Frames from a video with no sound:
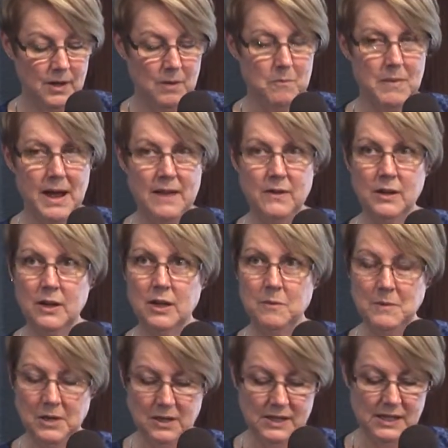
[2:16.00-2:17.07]
by the
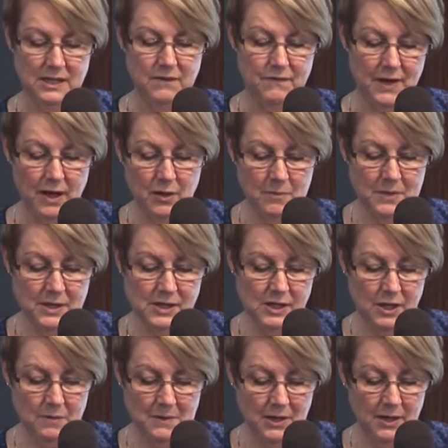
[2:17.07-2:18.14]
community development
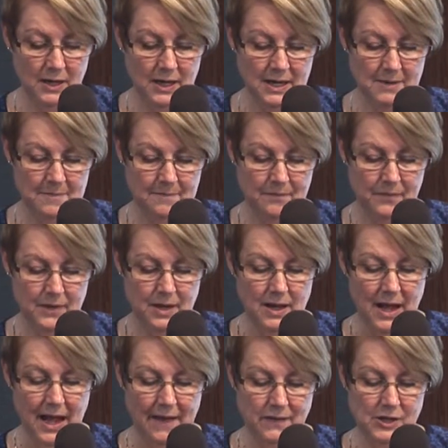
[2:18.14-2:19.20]
community,
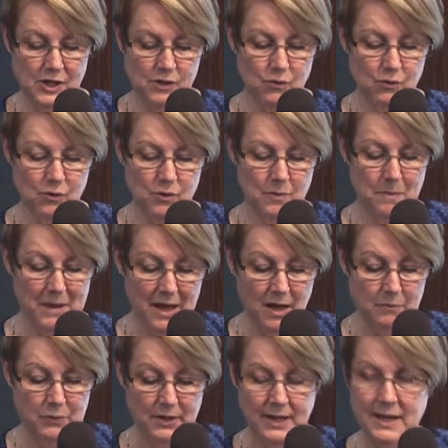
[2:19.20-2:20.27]
and the general
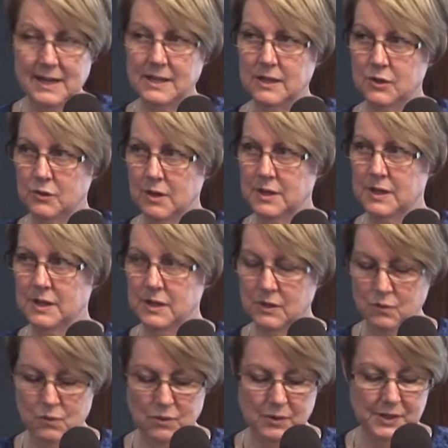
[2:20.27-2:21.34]
public as a trusted
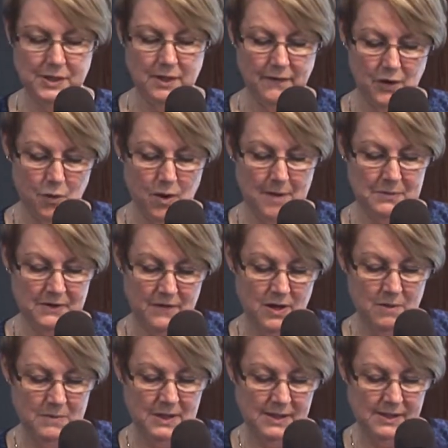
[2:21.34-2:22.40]
source of co-op
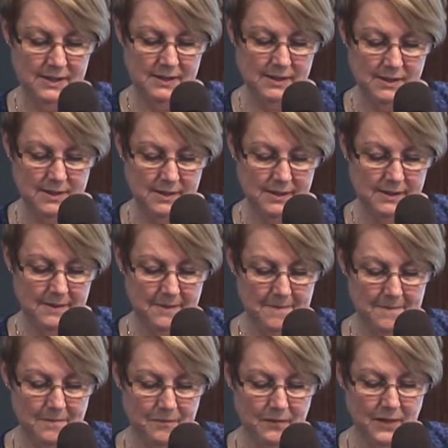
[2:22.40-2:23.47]
development assistance.
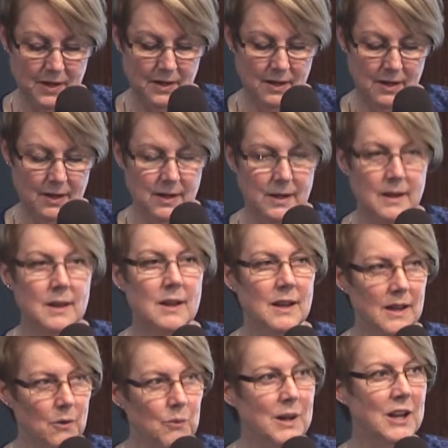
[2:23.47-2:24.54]

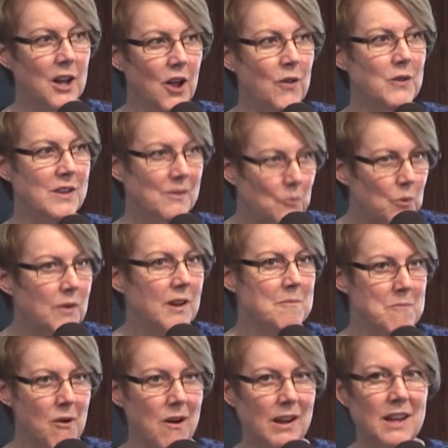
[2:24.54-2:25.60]
Now, we know that we're
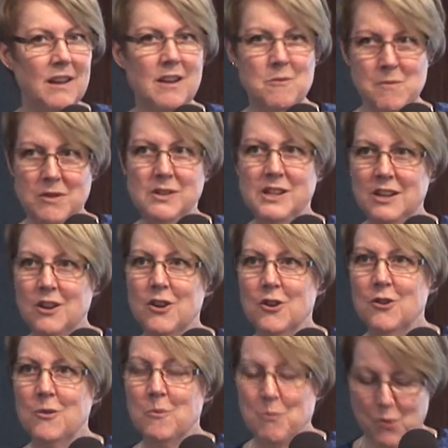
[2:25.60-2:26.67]
embarking on a
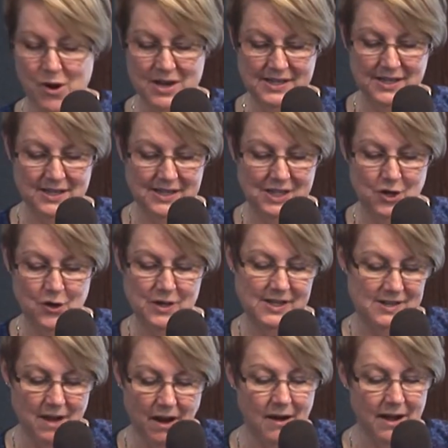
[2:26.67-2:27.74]
multi-year process here. It's
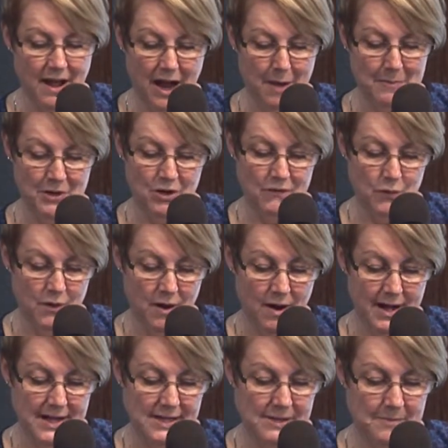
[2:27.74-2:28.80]
not going to happen
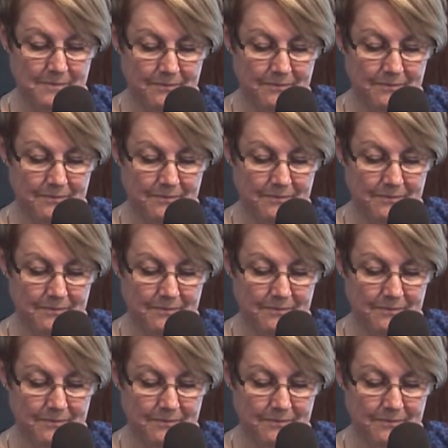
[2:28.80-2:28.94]
overnight.